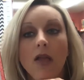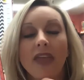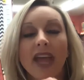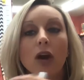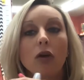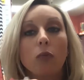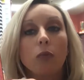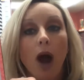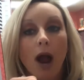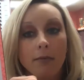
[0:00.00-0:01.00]
They are
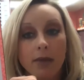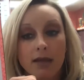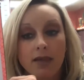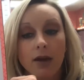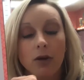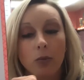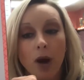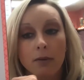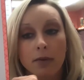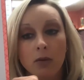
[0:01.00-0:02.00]
rhyming. They are
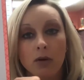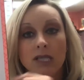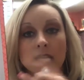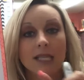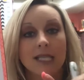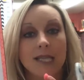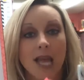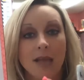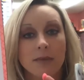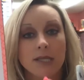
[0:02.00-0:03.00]
rhyming words. They have the
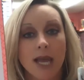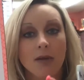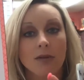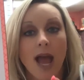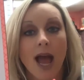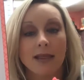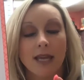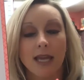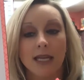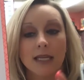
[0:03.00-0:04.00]
same sound at
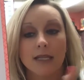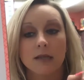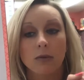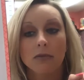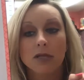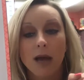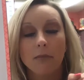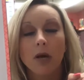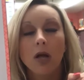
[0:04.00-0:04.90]
the end. Listen one more time.